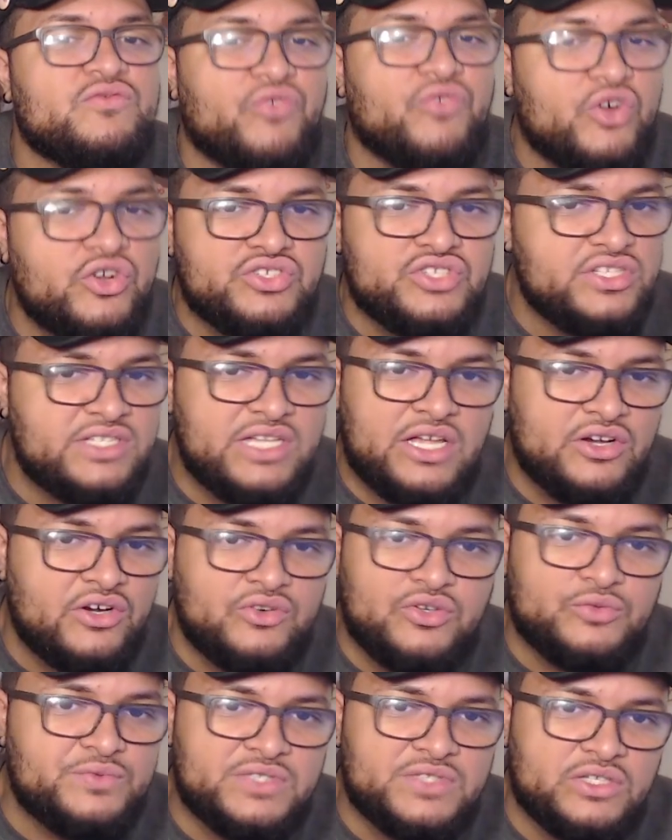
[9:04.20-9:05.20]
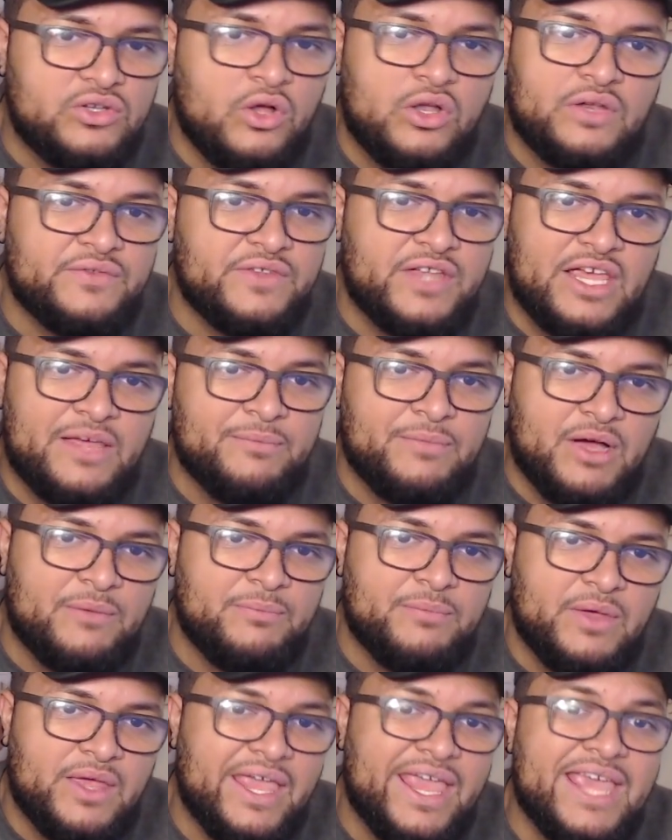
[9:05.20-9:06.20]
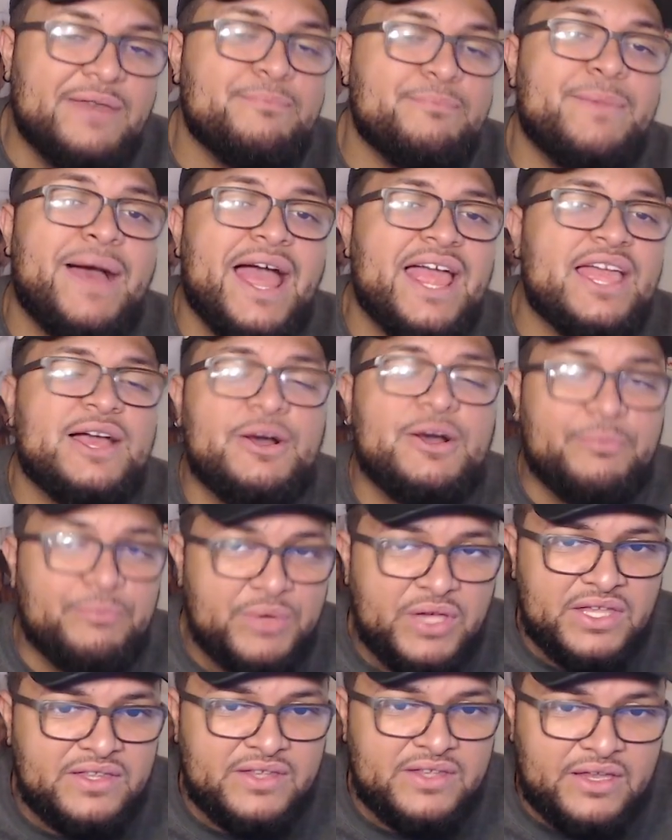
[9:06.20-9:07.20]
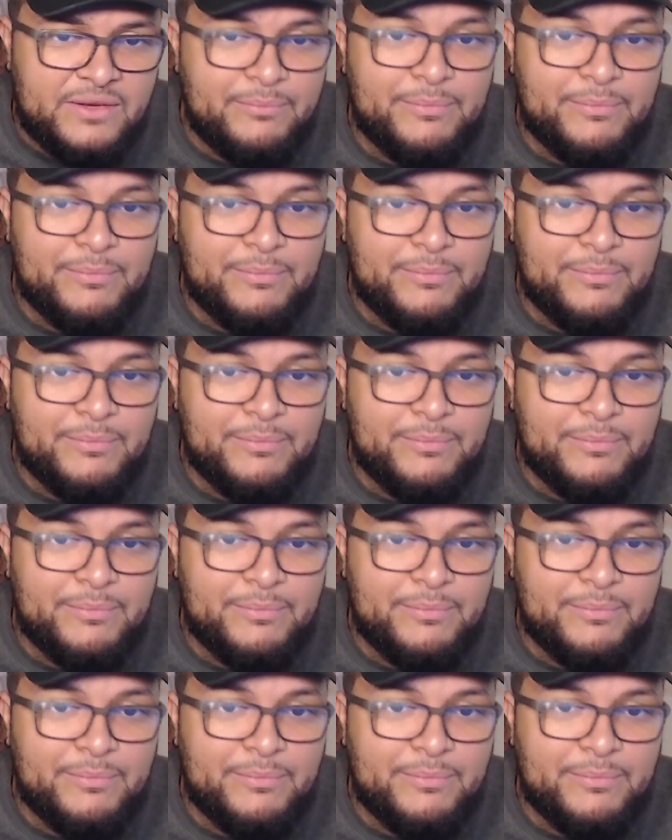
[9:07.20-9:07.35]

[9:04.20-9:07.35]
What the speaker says: versatile groups in all of K-pop, in my opinion.